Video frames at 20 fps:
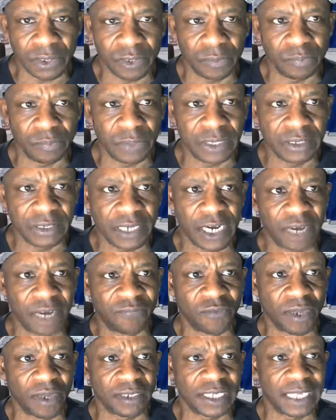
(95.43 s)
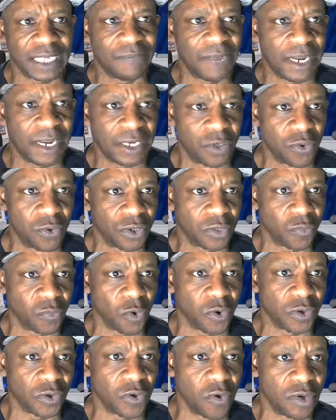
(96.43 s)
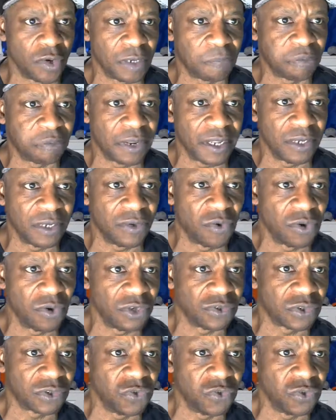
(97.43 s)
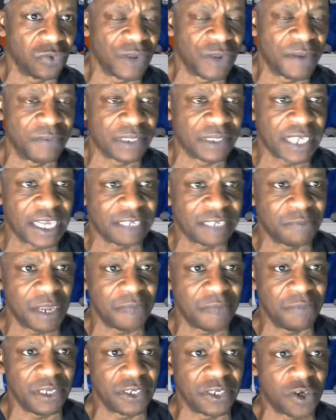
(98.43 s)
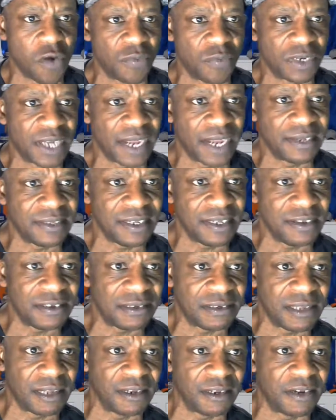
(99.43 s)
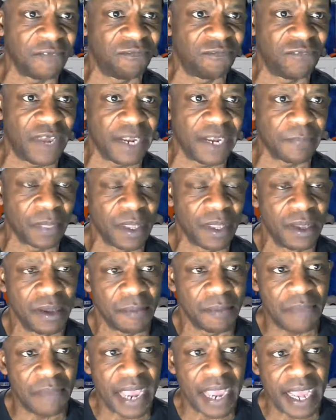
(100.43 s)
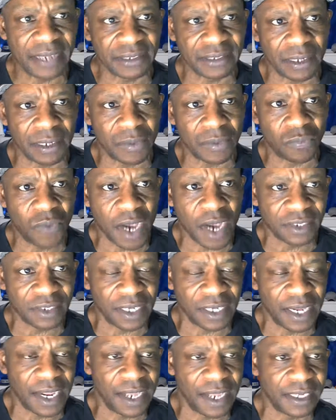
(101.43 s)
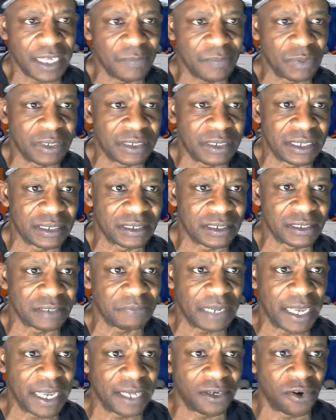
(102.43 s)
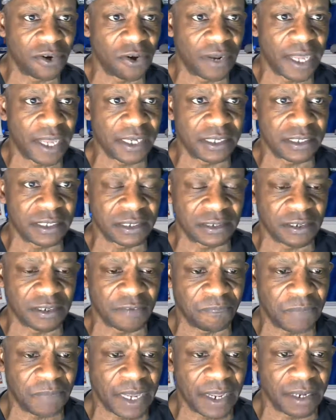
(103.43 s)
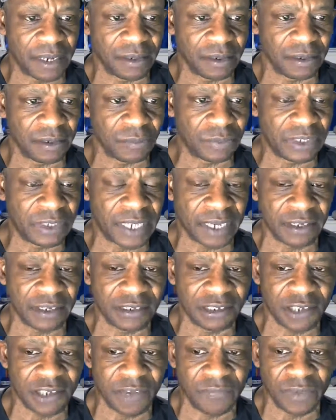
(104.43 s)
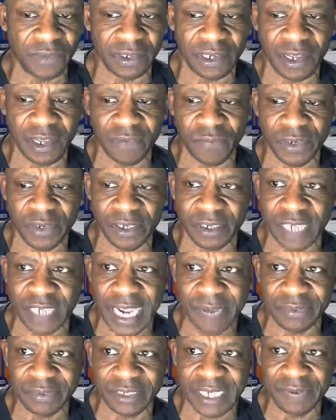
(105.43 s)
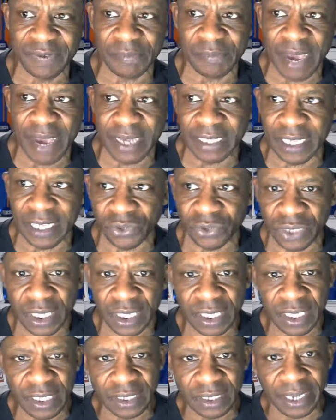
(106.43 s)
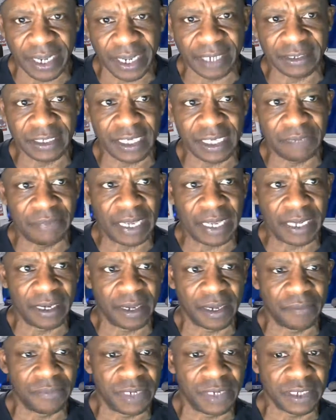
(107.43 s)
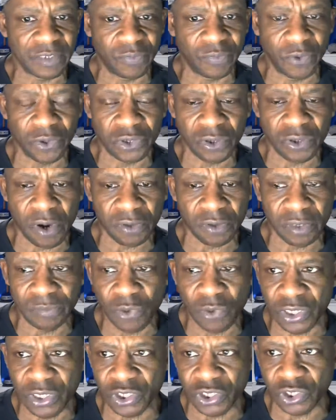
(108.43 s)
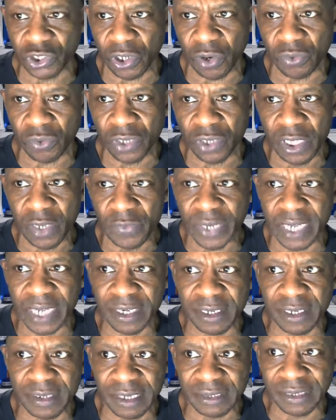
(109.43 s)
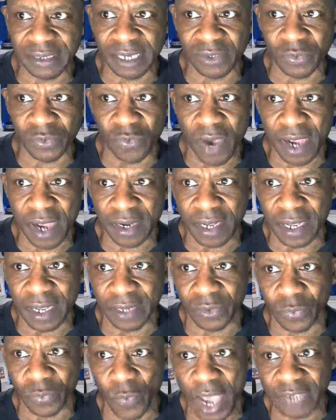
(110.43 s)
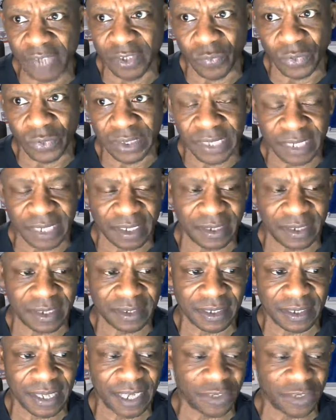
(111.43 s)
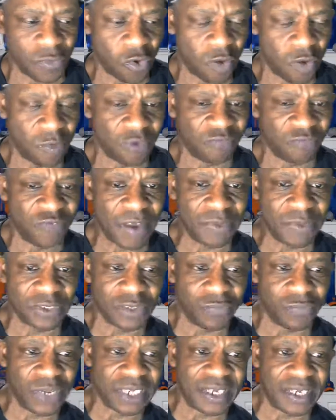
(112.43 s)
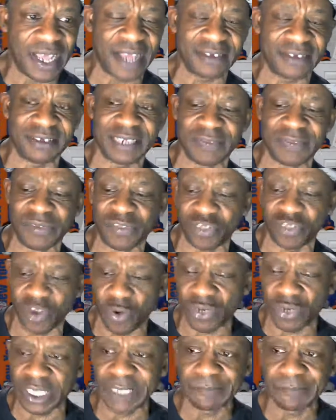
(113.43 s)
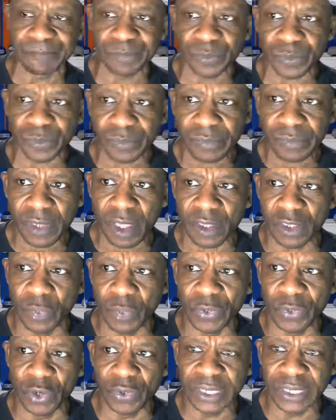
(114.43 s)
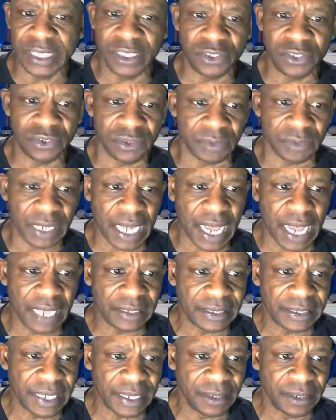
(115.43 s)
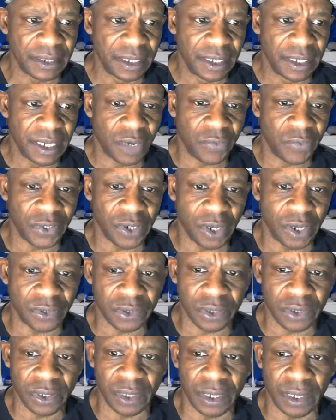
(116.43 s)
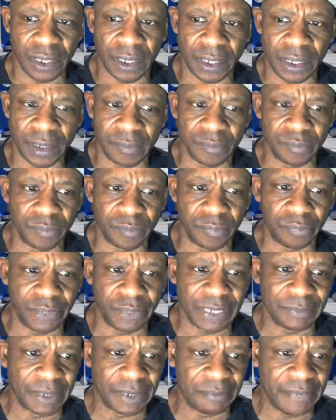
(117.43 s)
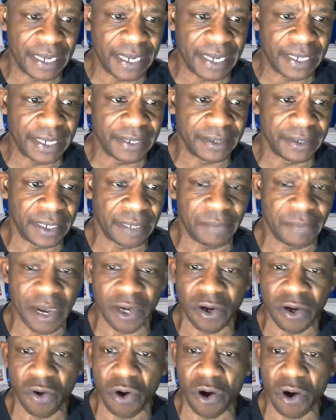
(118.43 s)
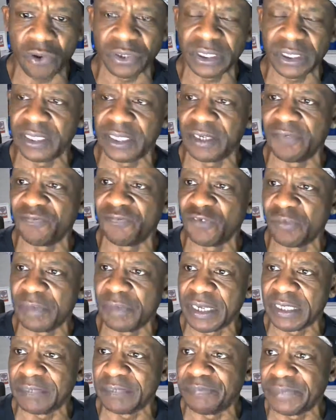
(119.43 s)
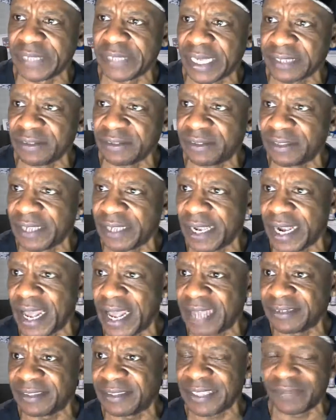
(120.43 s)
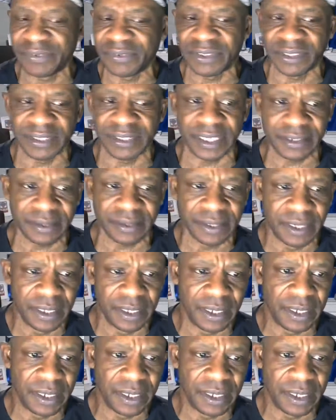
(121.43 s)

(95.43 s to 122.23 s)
Be careful out there, man, going to work, going to play, going to school, or whatever the case may be. COVID-19 still in effect. Mask up, wash your hand, keep your distance, man, and all that good stuff, man. Protect yourself and your loved one, your neighbors, and everybody else. Like I said, man, Knicks Real Talk, the morning show. We got the Knicks at the Washington Wizards at the Knicks tonight, the world most famous arena at 7:30. We're going to get into some content. We also going to bring my man and my co-host in a few minutes, BXJI76.